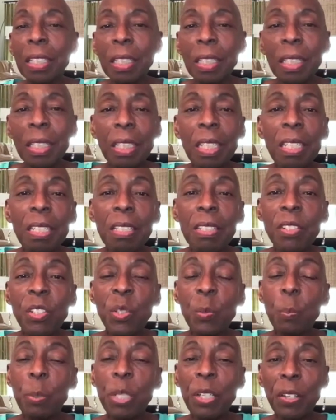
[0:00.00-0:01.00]
kicking
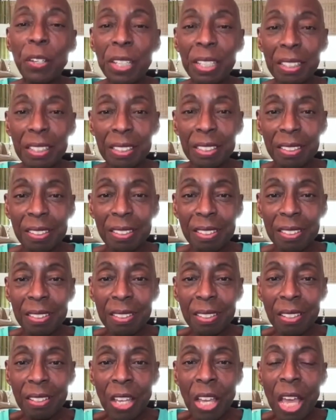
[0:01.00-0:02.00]
experience,
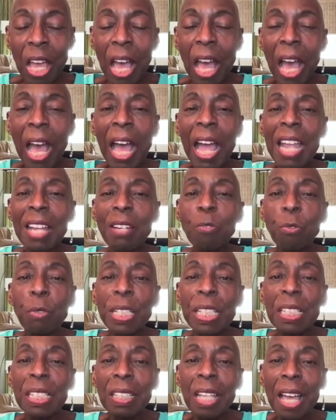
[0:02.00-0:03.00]
I
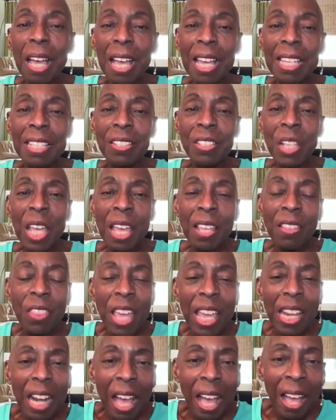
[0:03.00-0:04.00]
realized
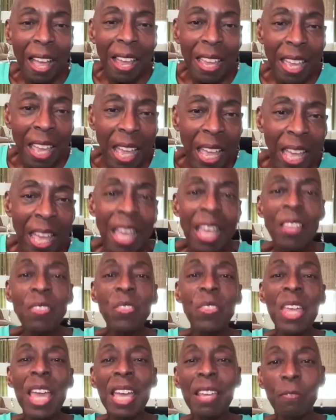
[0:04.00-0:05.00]
that I
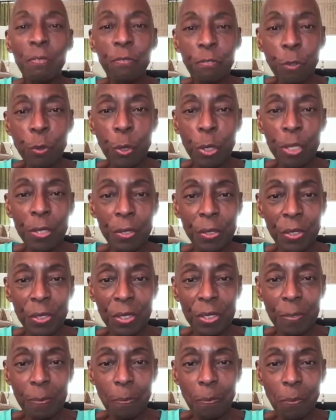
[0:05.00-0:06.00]
had that
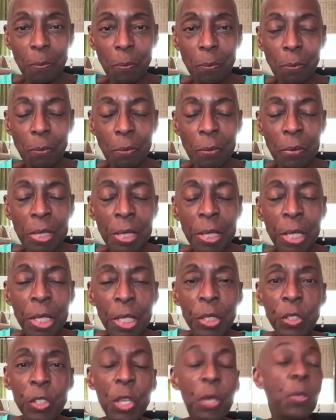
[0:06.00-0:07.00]
force.
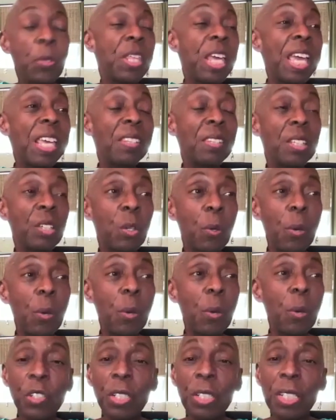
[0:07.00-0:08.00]
So then the
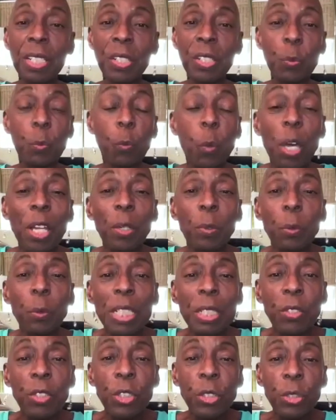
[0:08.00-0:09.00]
question is, what do
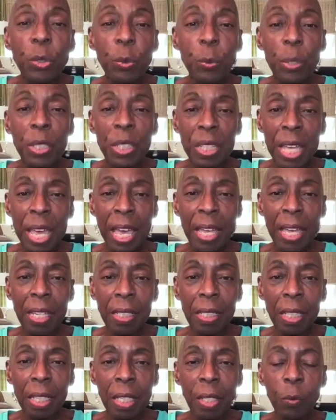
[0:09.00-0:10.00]
we do with that?
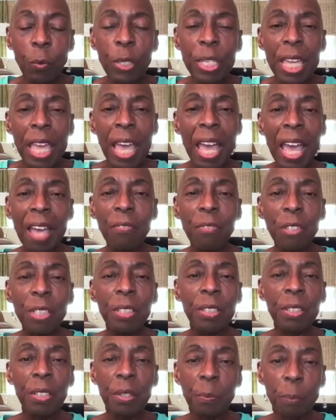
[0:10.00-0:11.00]
We have it
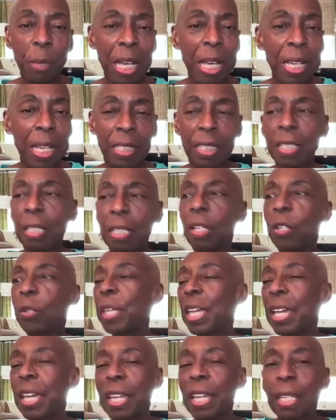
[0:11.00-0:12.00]
in our body.
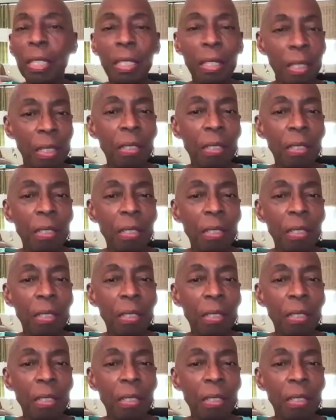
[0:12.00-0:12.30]
Okay,